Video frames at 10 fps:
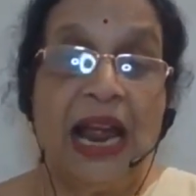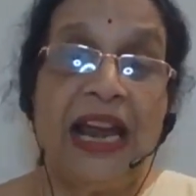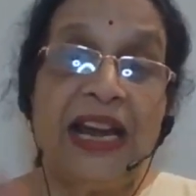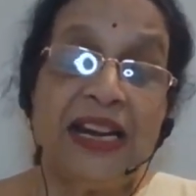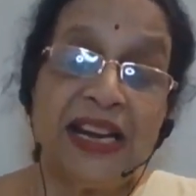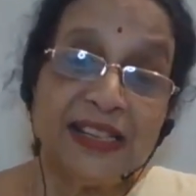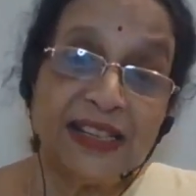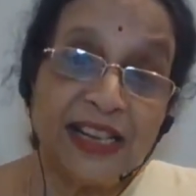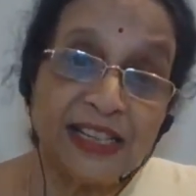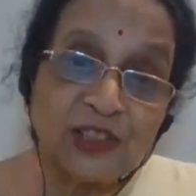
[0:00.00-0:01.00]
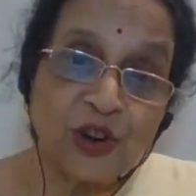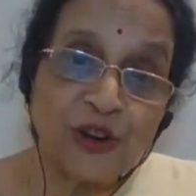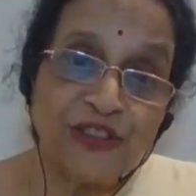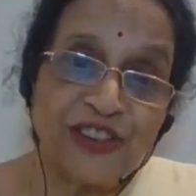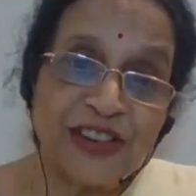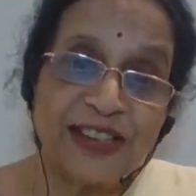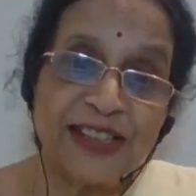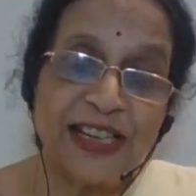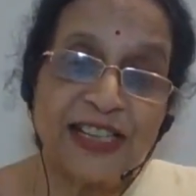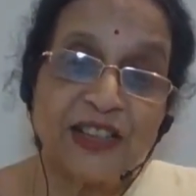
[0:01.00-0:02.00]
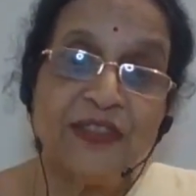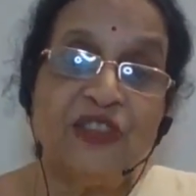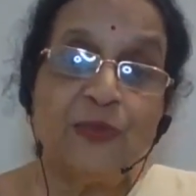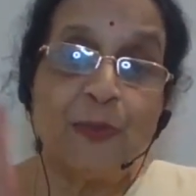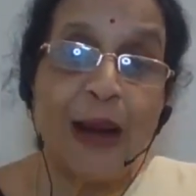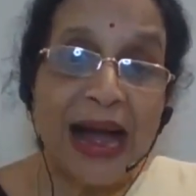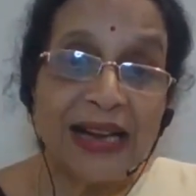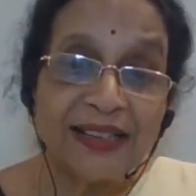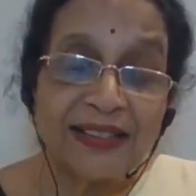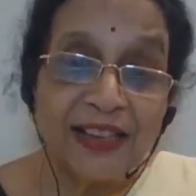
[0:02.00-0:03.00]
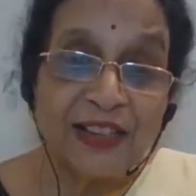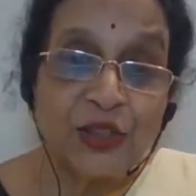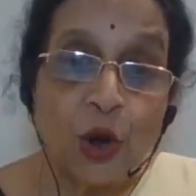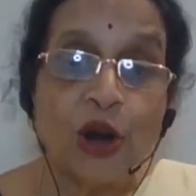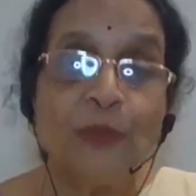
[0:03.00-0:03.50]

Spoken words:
it is this consciousness which backs this thought,